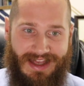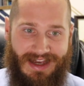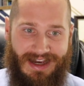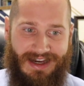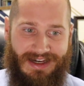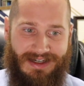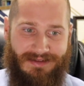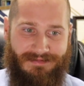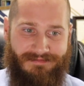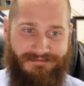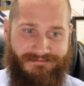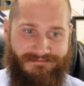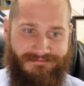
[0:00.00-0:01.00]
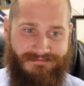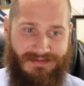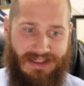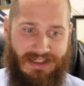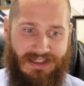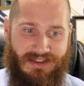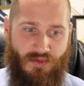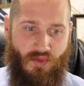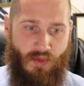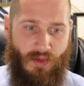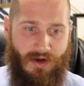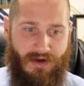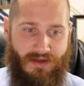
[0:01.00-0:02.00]
Um, it, it's
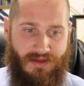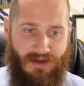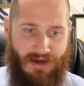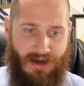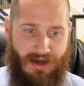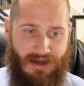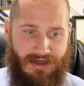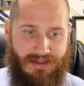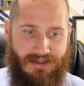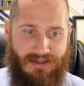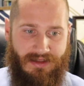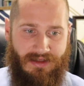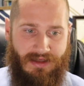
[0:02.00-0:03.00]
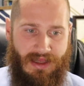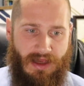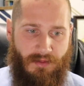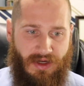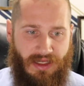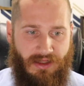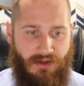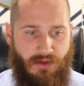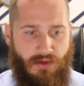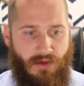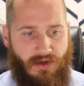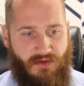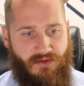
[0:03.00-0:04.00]
worth the cost. But in
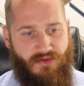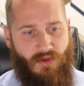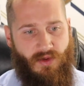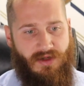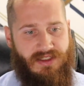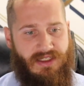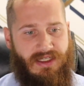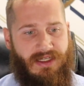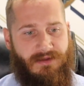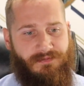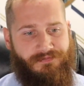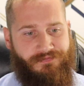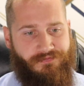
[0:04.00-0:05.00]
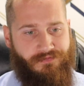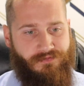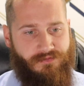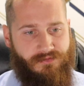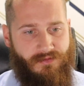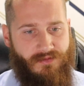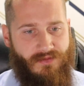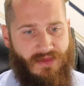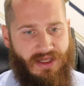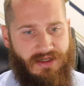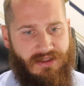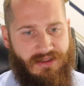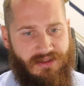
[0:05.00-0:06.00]
Luke 14,
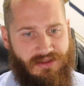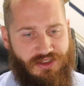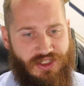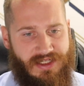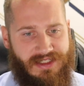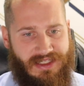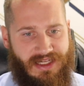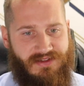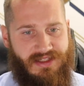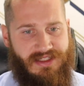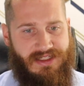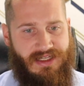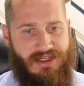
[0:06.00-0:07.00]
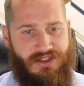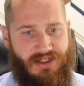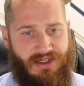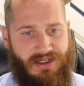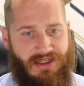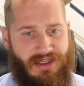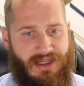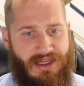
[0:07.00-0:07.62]
Jesus gives this teaching.